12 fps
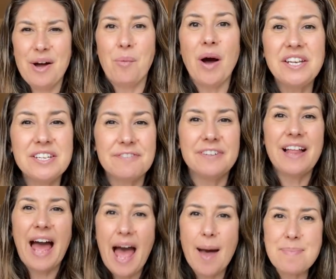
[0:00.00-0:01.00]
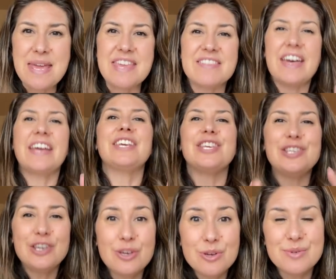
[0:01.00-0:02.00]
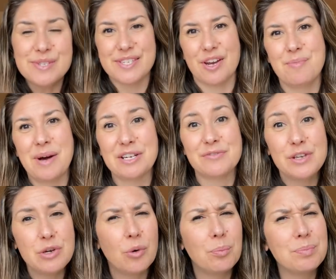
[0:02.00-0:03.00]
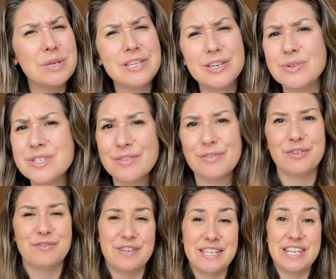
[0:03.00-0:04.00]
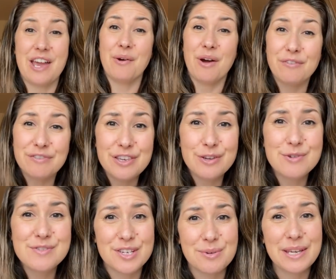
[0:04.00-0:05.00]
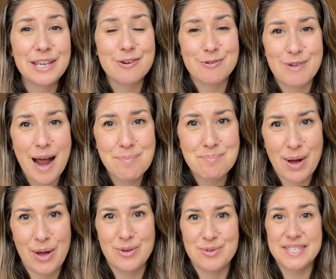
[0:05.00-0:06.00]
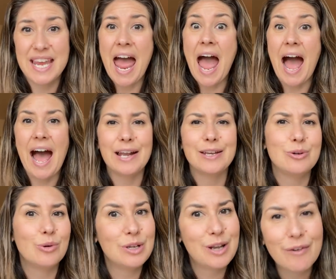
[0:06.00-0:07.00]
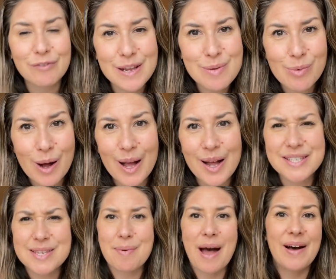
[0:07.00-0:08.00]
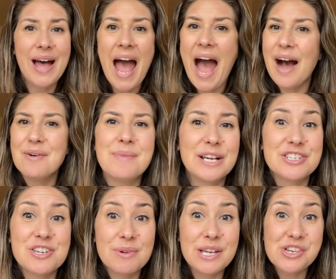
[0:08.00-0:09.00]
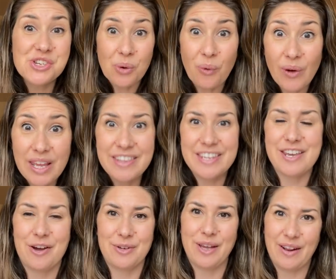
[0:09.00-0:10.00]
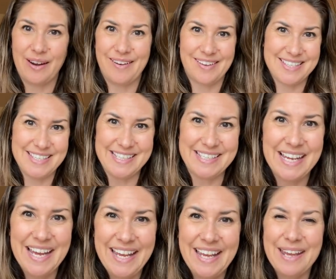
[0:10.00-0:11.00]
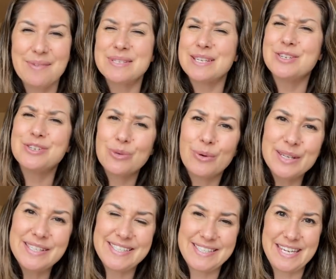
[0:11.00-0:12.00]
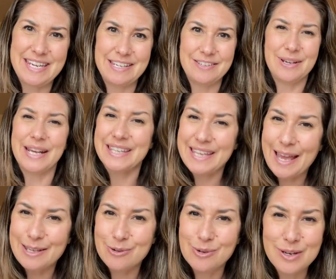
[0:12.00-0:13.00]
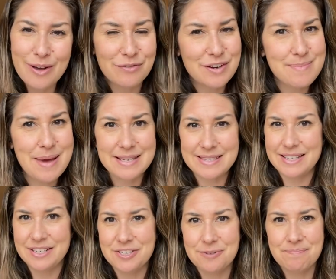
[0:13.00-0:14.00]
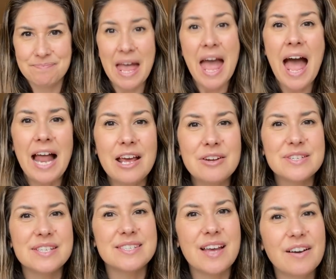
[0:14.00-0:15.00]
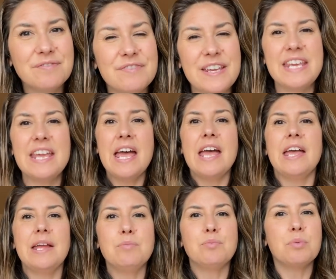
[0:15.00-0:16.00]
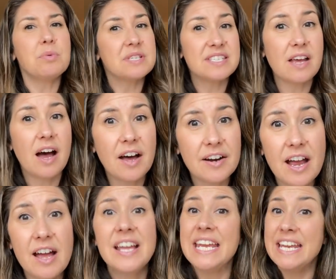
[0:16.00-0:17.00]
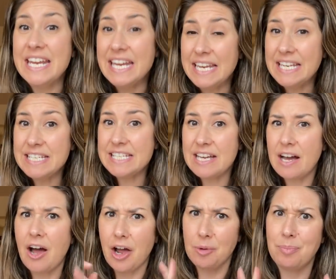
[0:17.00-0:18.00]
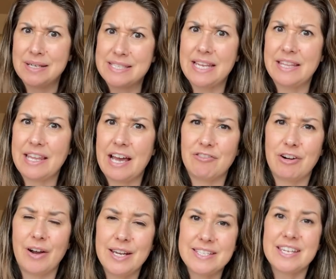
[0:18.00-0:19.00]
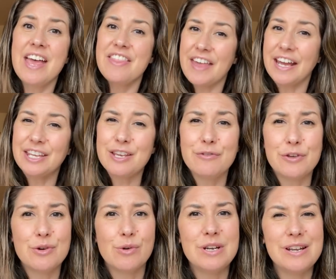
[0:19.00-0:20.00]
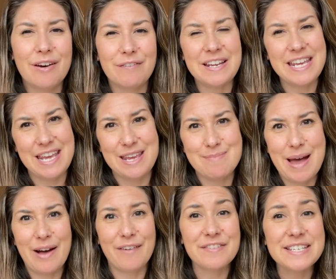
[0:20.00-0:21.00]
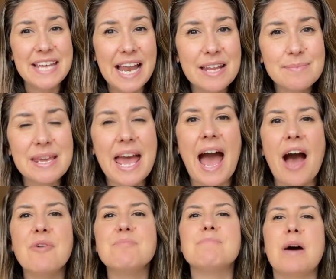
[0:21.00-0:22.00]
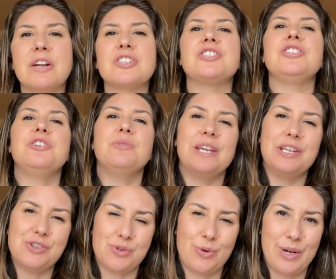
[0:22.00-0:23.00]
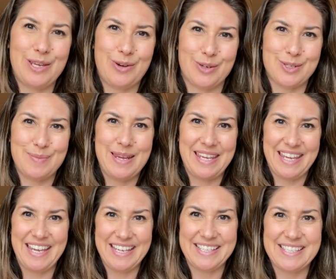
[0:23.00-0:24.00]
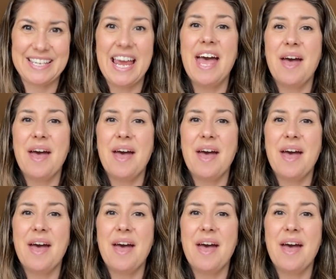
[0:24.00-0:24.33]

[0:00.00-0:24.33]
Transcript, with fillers: Wonderful Abby, thank you so much for your beautiful video of you doing crab pose and your lovely words about how much you enjoy the yoga classes. It was a joy to see you and get your lovely message. Hello to Samvi in Bubusara in India. I hope I said that right. Thank you for your lovely email and for telling me how much you enjoy Cosmic Kids.